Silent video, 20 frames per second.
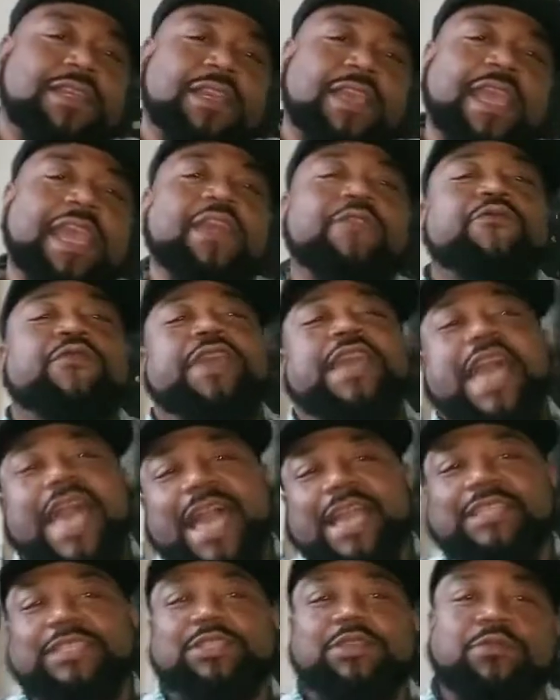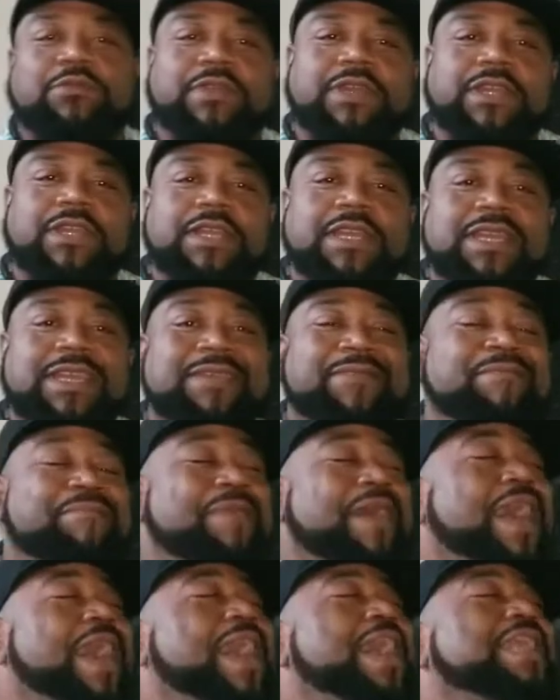and react to it.
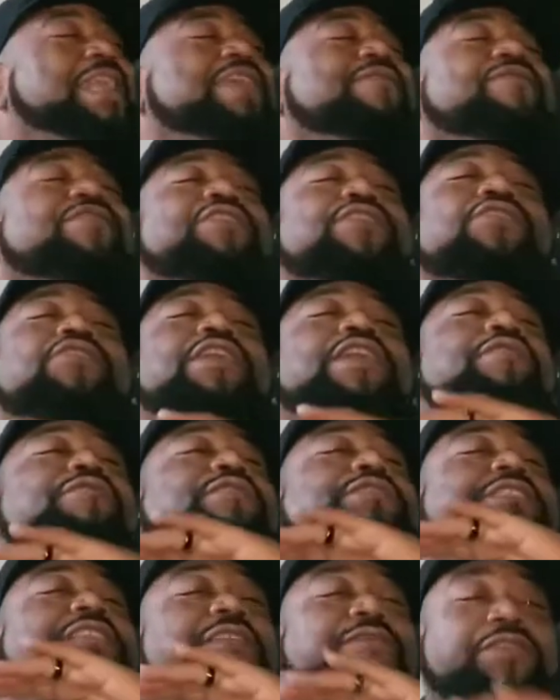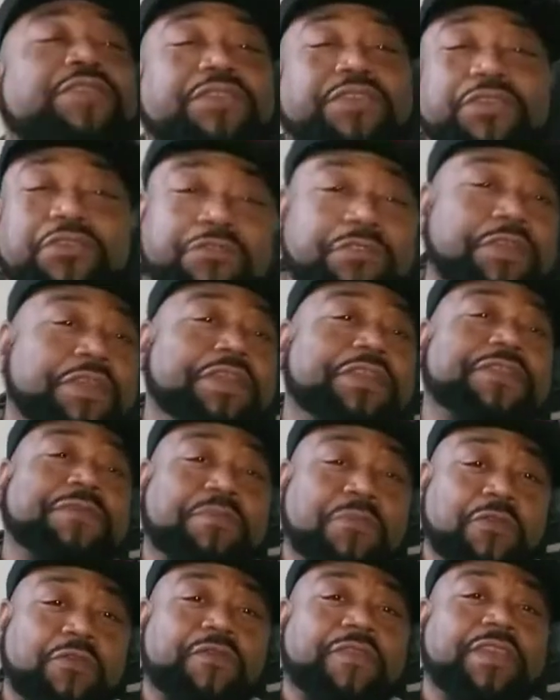I didn't even know they was even doing this
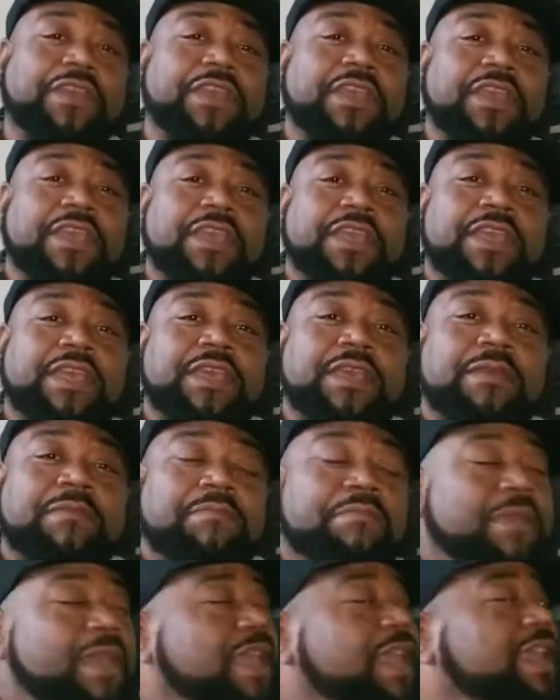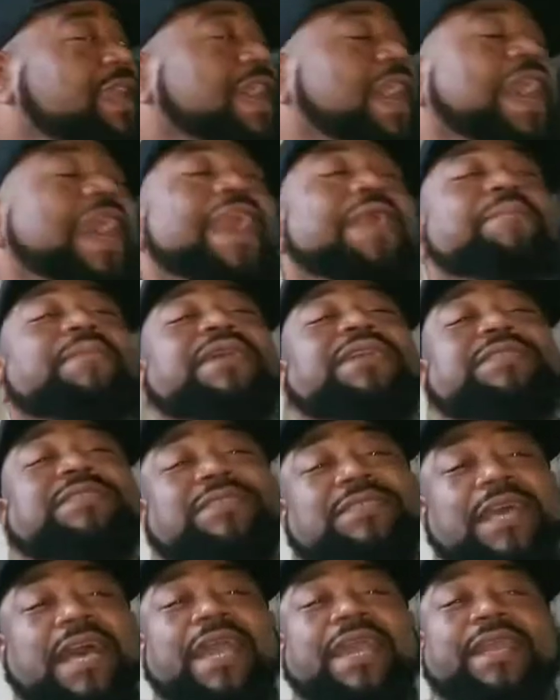movie. Man, I'm
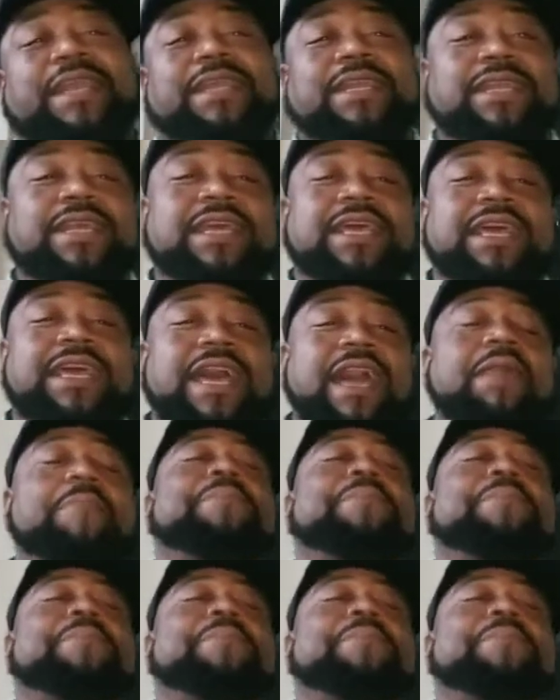excited. How